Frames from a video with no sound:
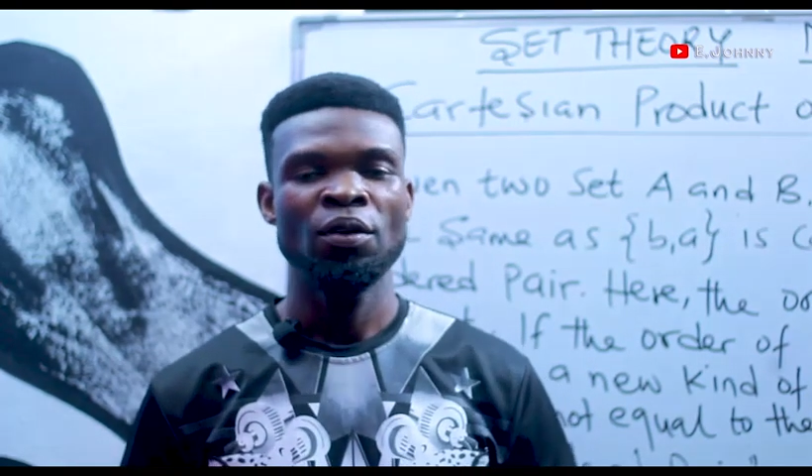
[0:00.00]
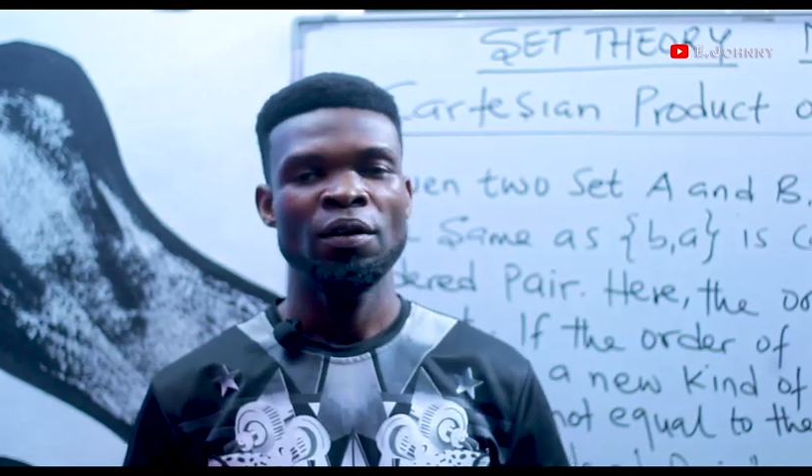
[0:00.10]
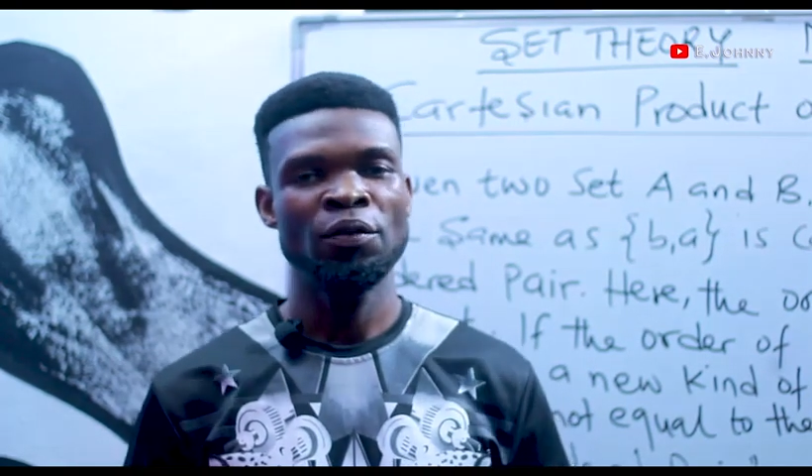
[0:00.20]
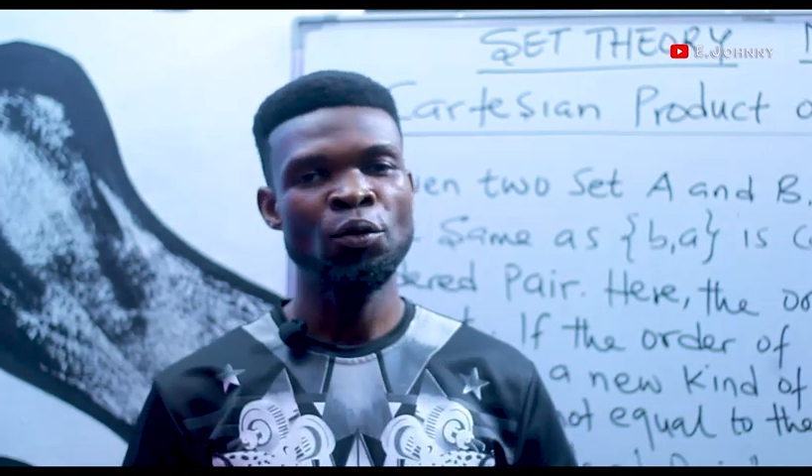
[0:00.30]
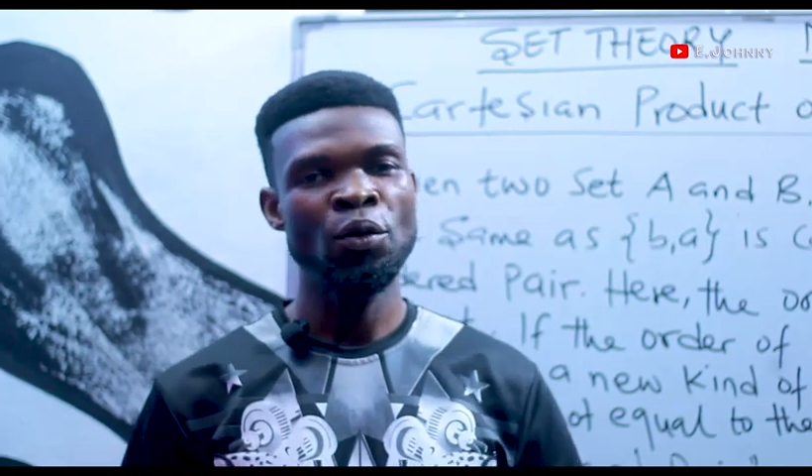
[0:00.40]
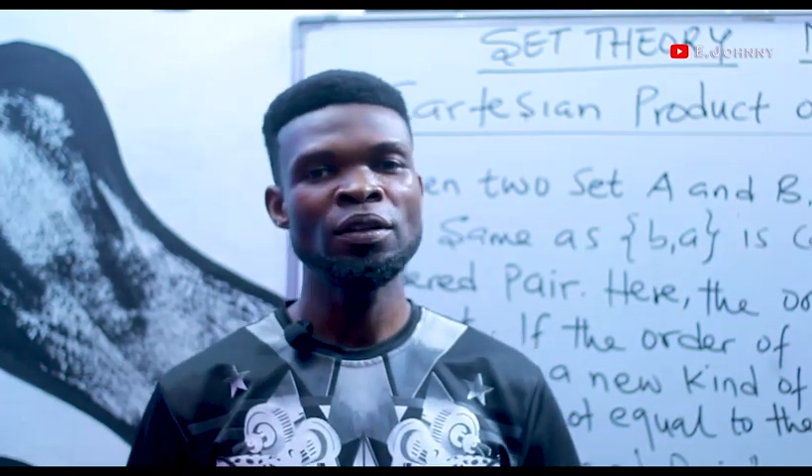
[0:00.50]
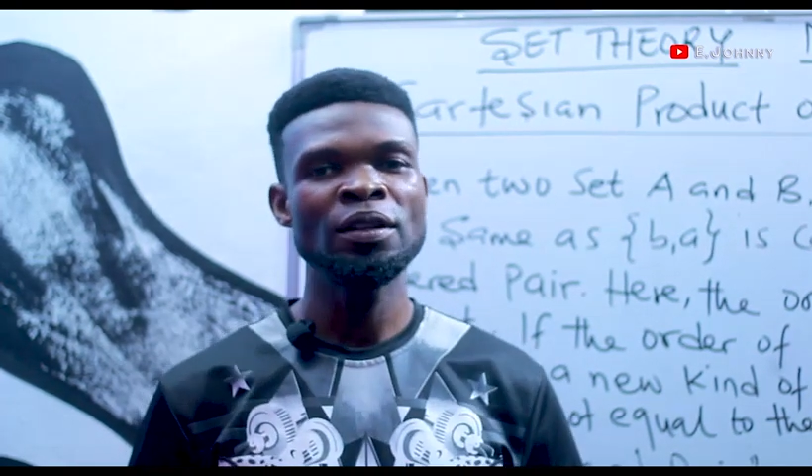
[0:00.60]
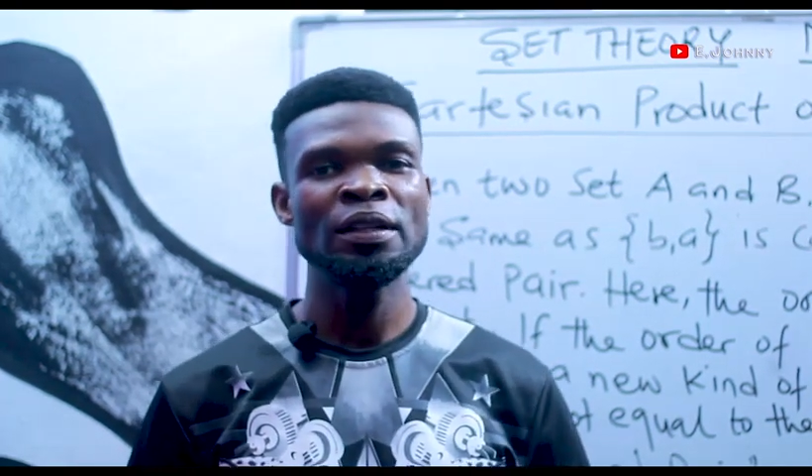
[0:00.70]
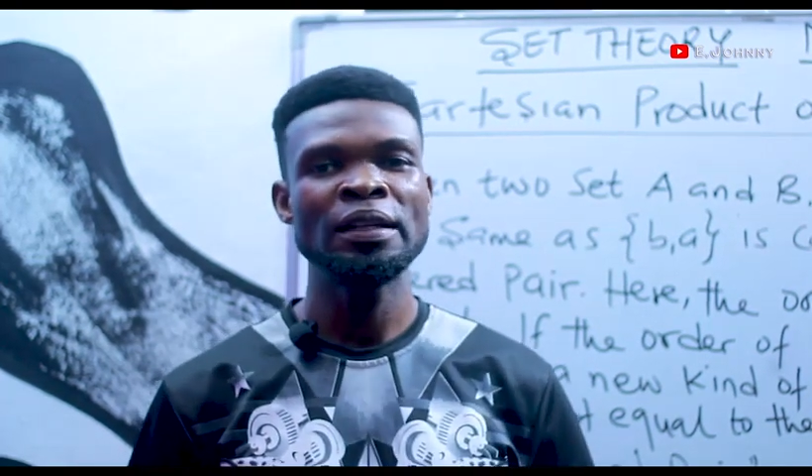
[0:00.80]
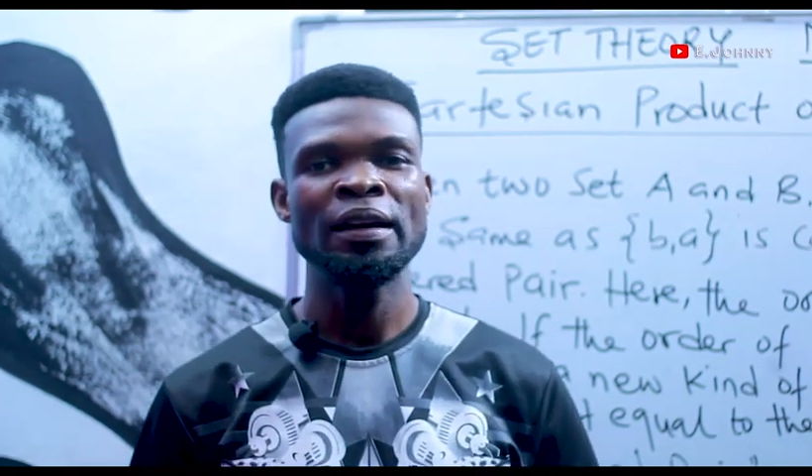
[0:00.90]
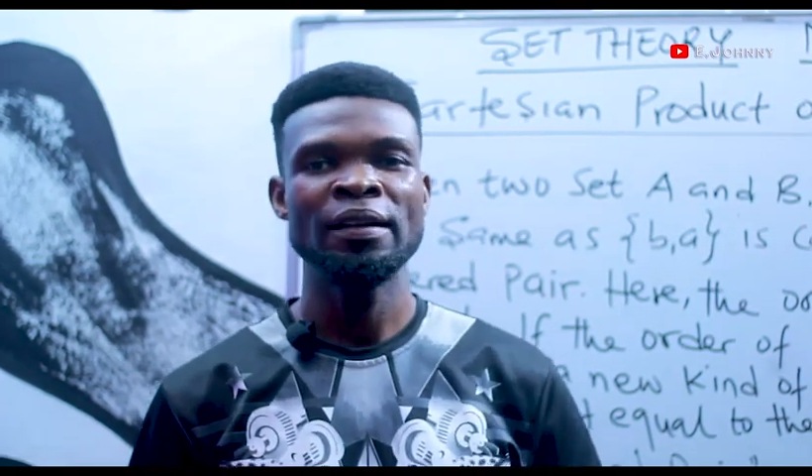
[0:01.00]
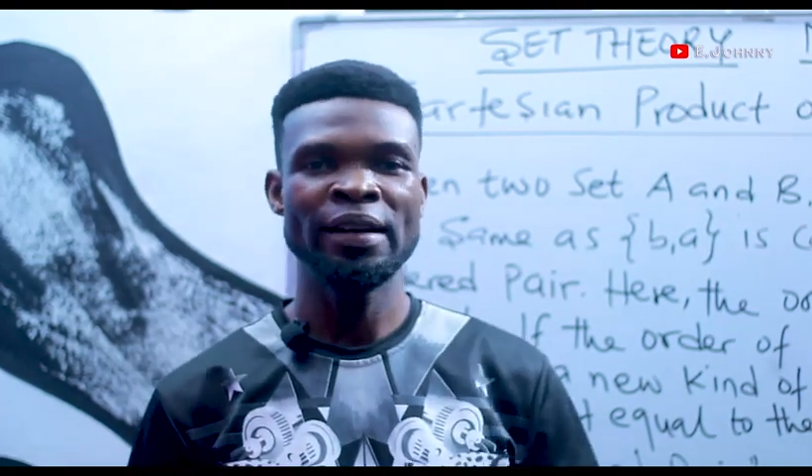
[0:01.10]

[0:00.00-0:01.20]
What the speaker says: We have equally